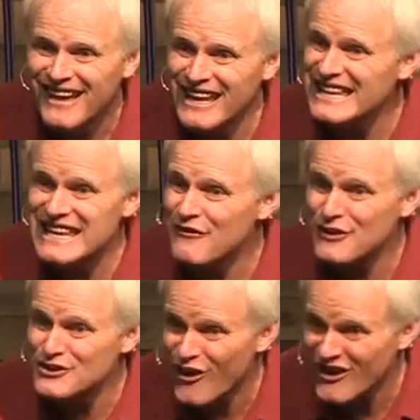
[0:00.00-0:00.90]
And he
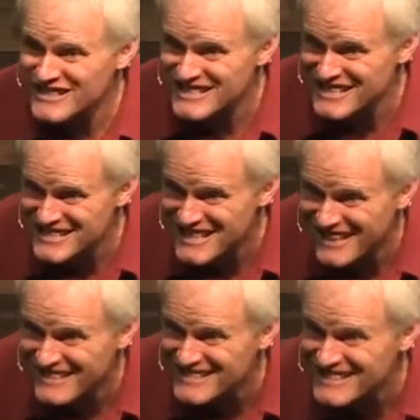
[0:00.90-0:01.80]
never taught us these
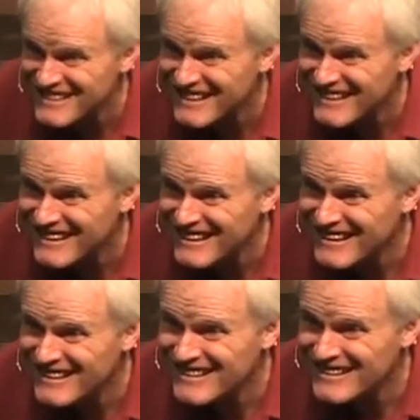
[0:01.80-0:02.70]
things.
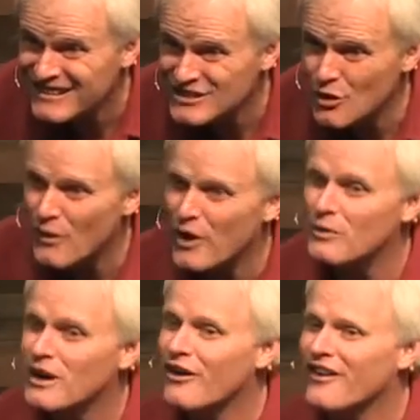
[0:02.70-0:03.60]
So, where
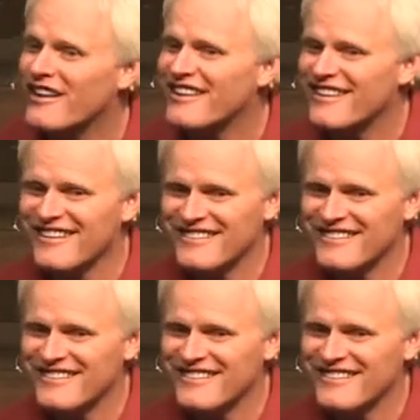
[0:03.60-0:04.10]
did we learn it?